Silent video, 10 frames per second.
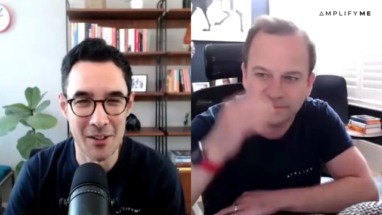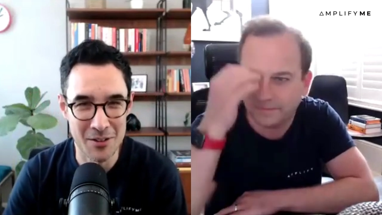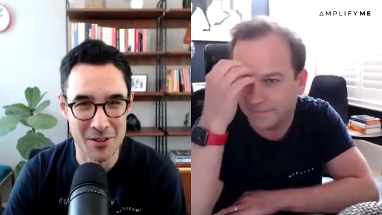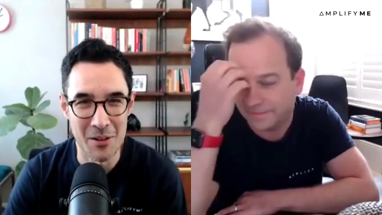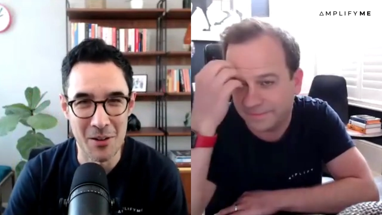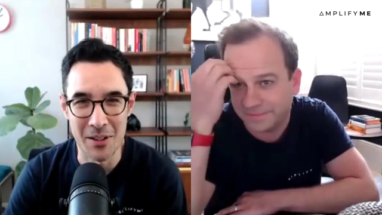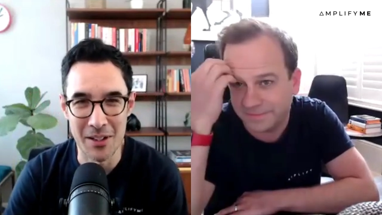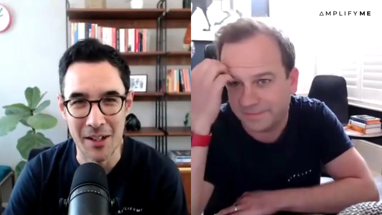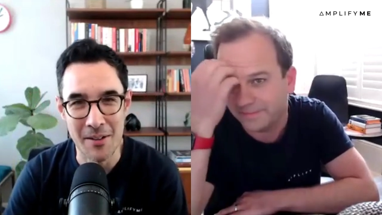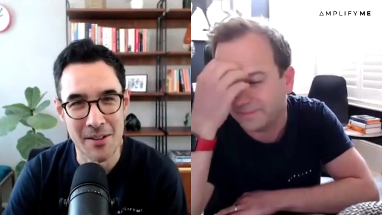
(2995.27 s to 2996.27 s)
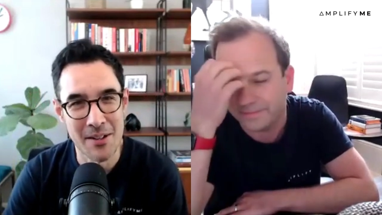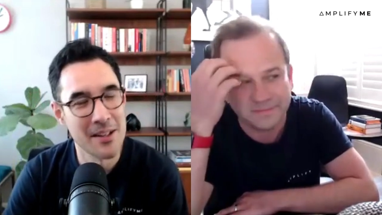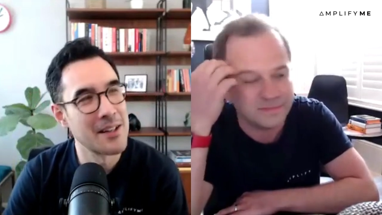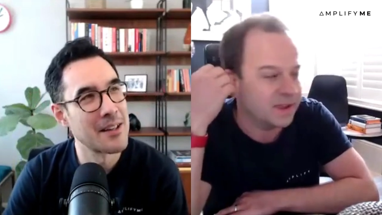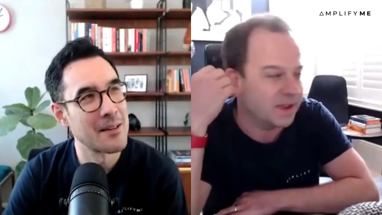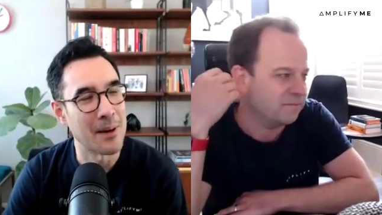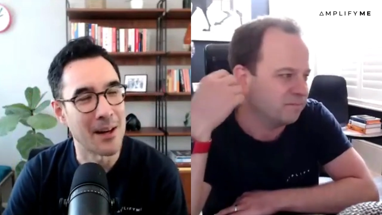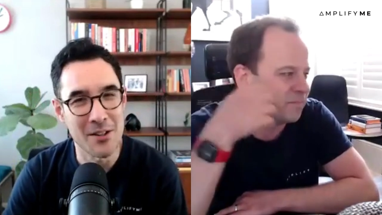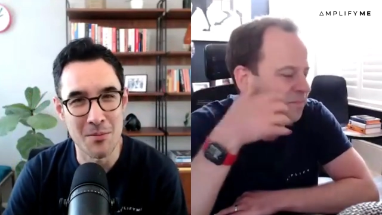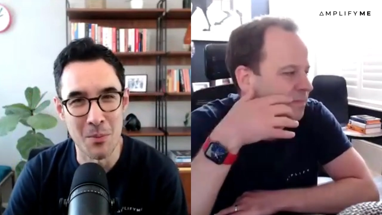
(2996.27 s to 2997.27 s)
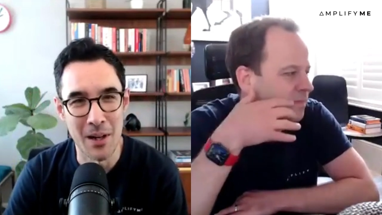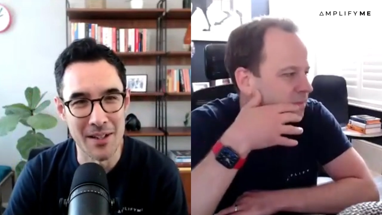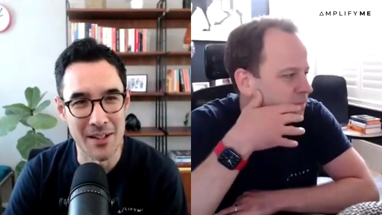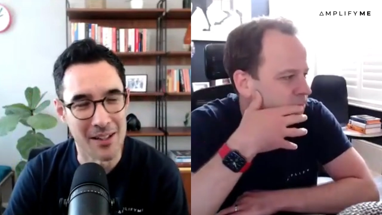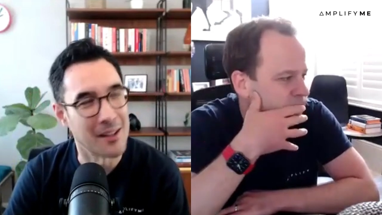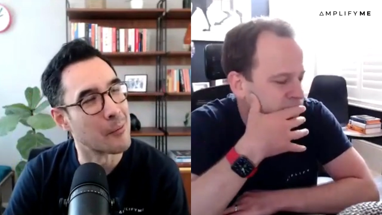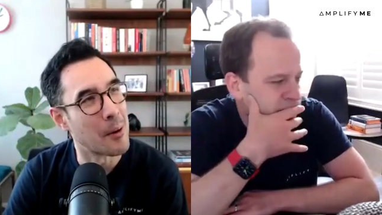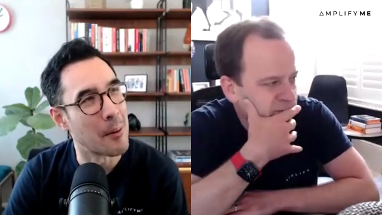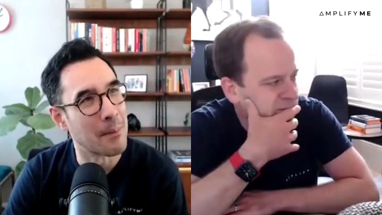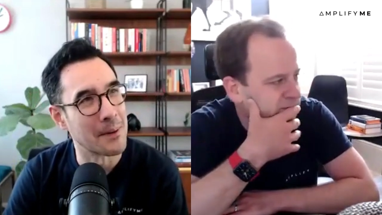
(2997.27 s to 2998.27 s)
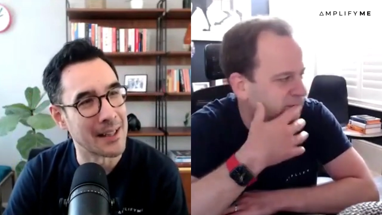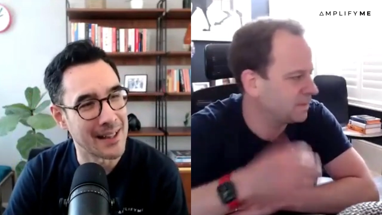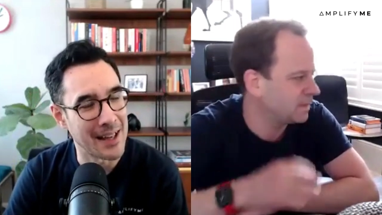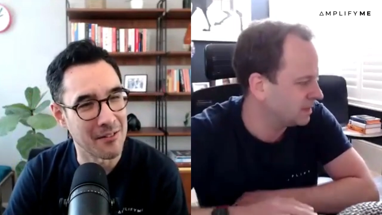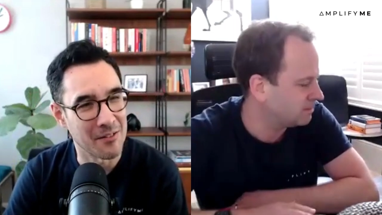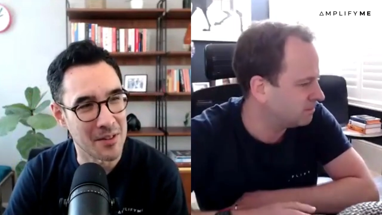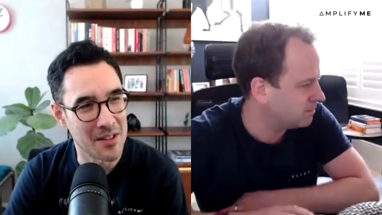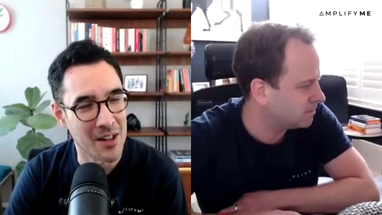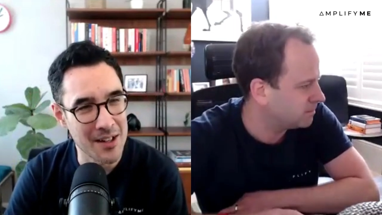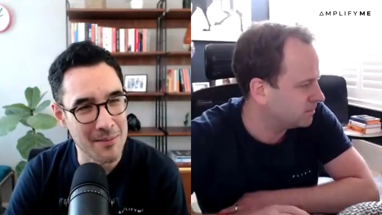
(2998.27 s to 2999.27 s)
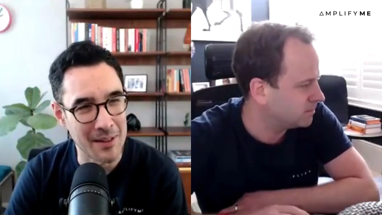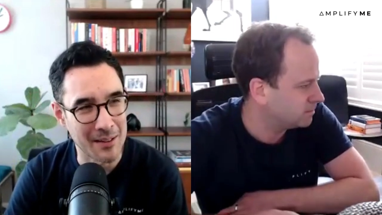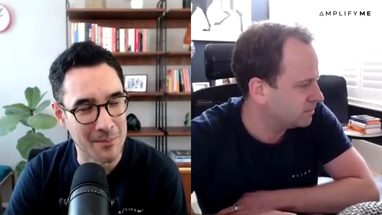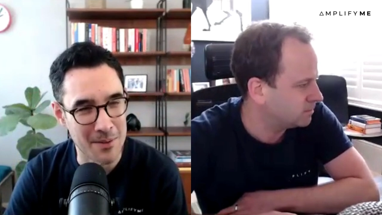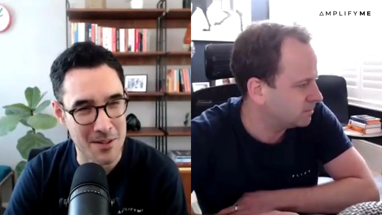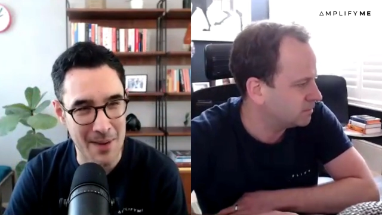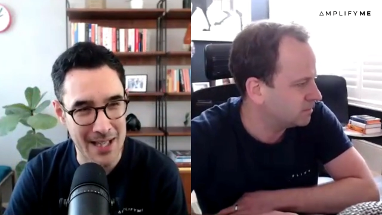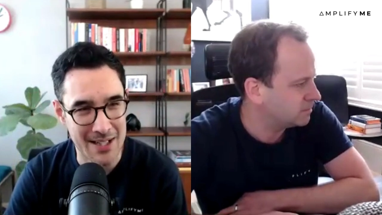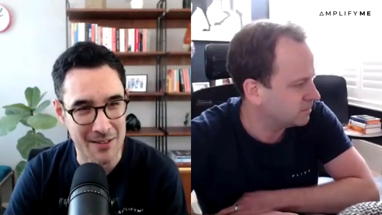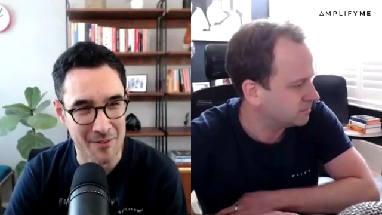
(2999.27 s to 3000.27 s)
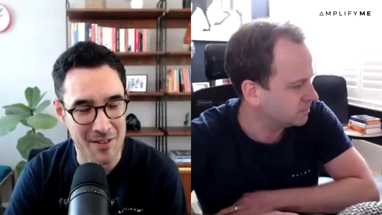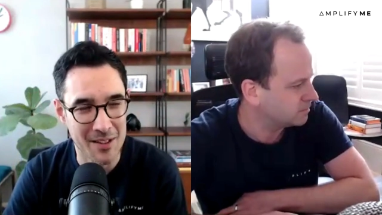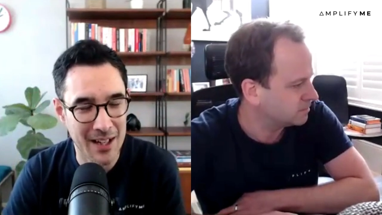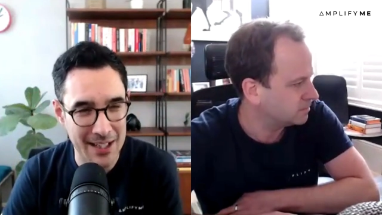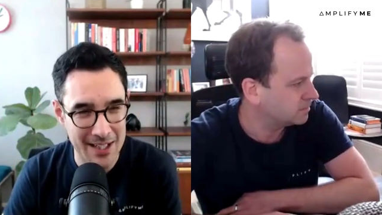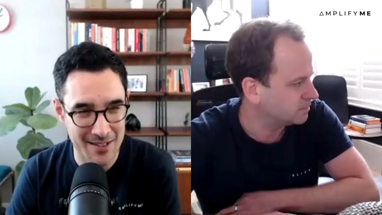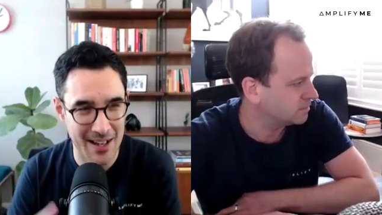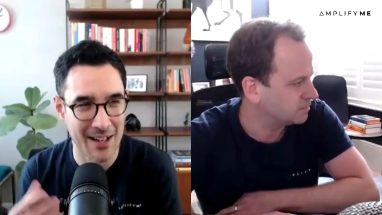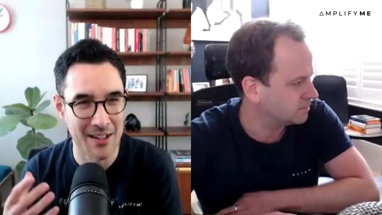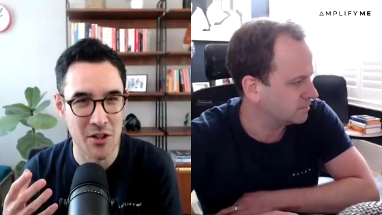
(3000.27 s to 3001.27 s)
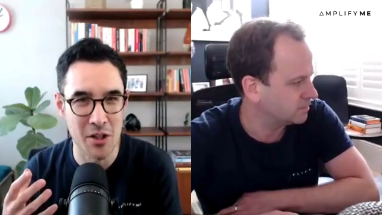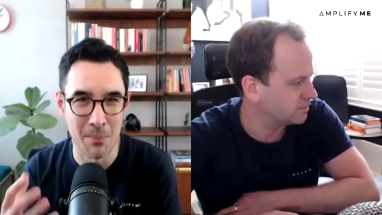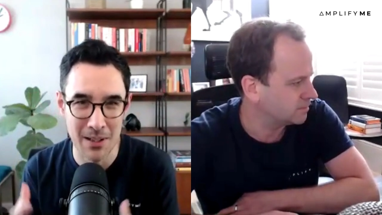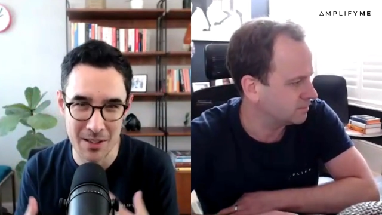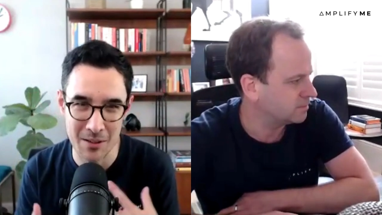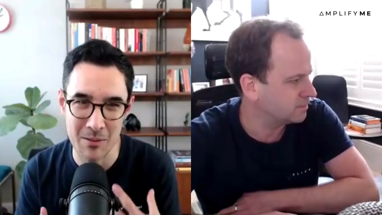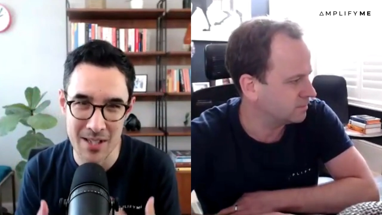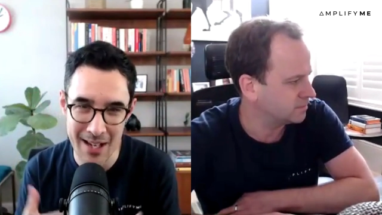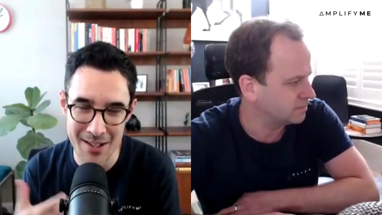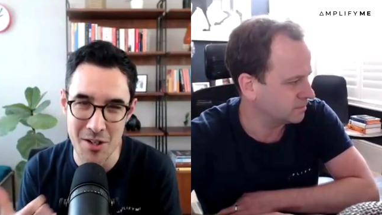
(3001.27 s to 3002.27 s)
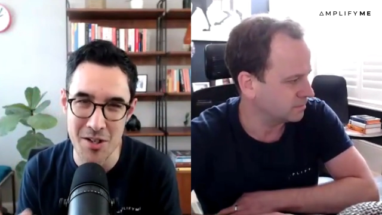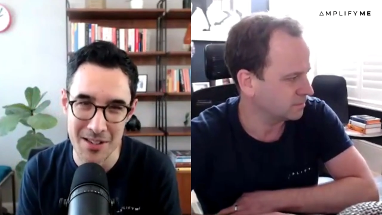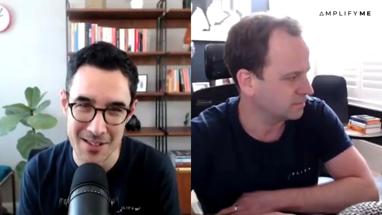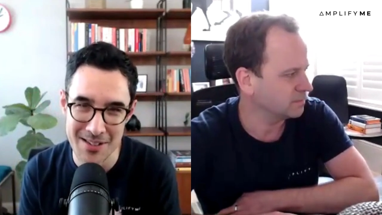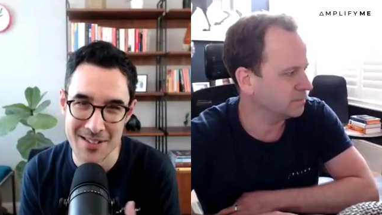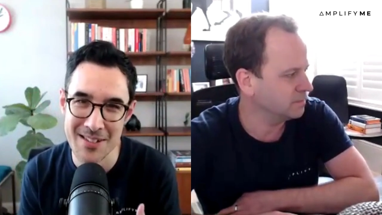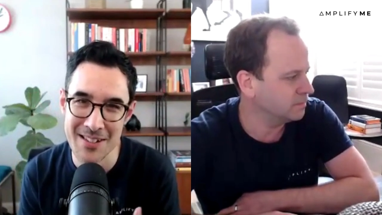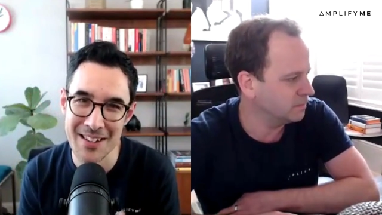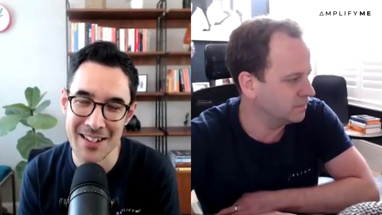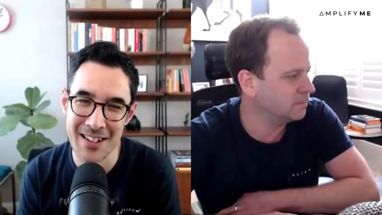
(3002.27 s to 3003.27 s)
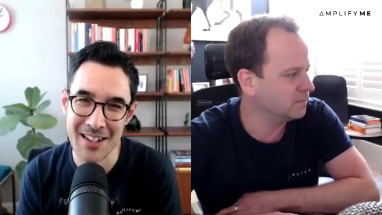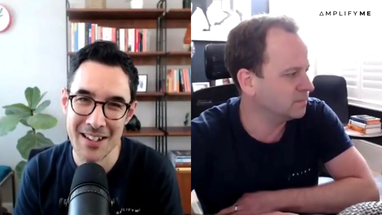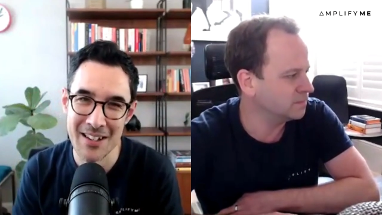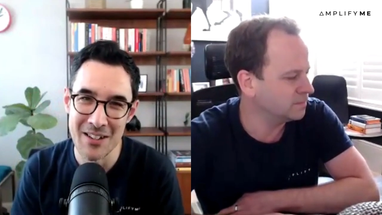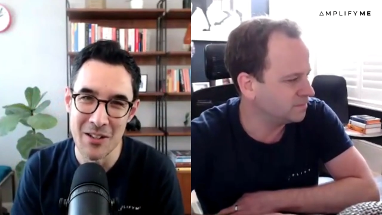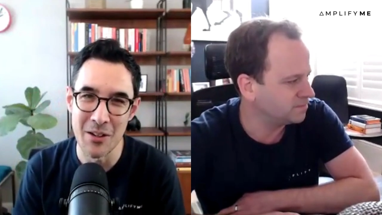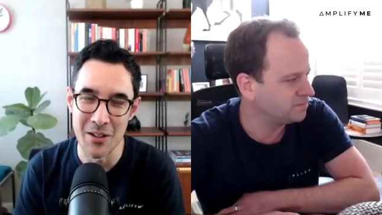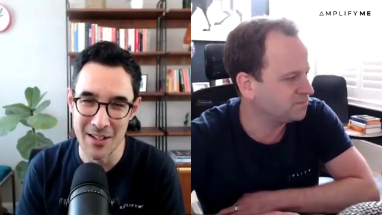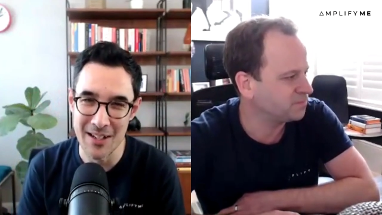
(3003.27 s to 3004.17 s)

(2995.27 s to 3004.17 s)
Speaker 1: not too long ago. Yeah. But I just wonder at what point then, from a timing perspective, to understand geopolitical tensions, you could